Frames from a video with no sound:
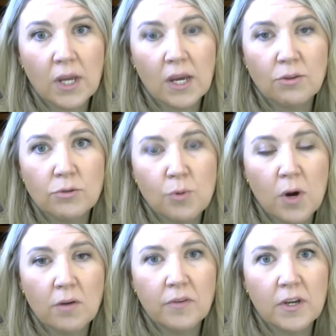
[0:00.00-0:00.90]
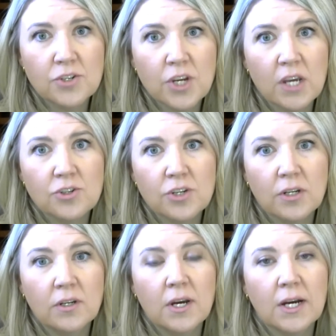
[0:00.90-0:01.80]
K through 12 education.